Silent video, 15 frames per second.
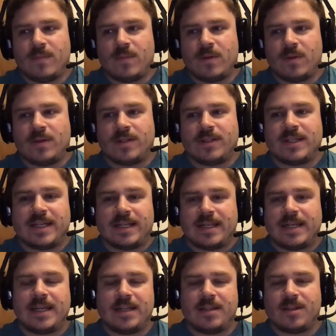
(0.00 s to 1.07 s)
does he
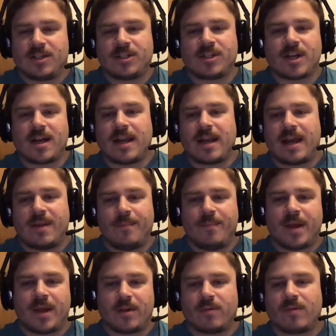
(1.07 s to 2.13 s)
need the shot at a
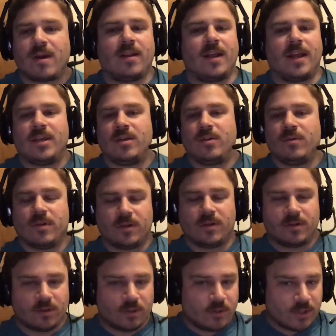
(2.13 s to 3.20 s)
better ride? Like you
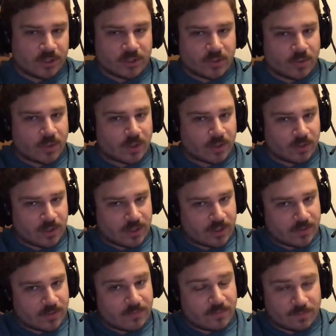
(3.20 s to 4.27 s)
were alluding to
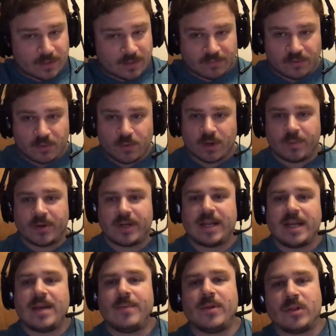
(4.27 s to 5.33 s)
earlier, if you were to put
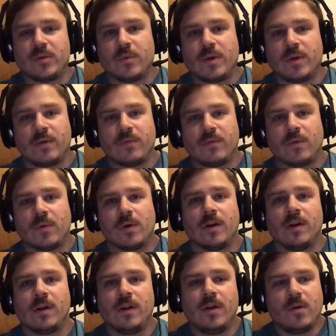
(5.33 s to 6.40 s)
him in the
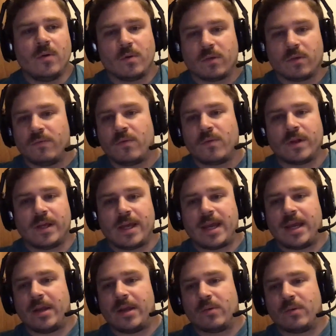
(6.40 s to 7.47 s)
24 or the
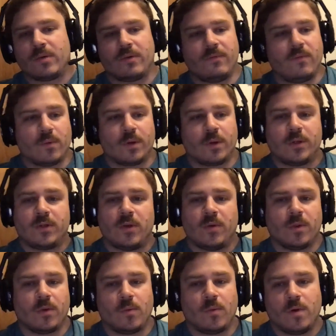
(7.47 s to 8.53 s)
48 or the 42
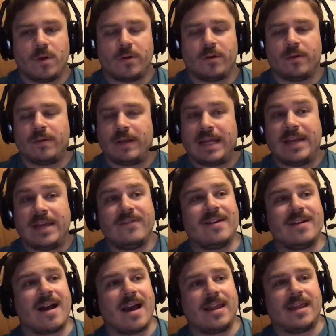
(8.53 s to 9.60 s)
or the 1, or
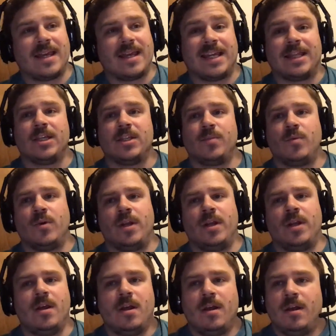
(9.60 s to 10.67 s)
even I think at this point,
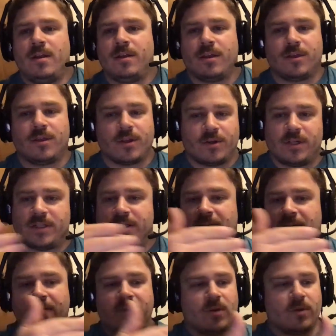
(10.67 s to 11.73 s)
the
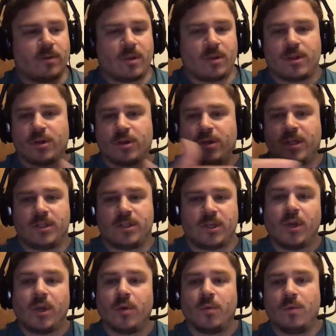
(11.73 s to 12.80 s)
37 or the
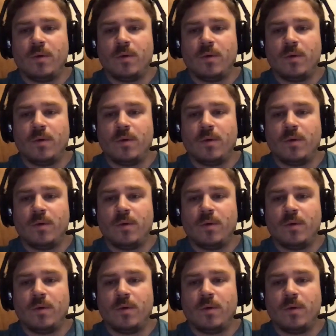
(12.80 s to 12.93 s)
32,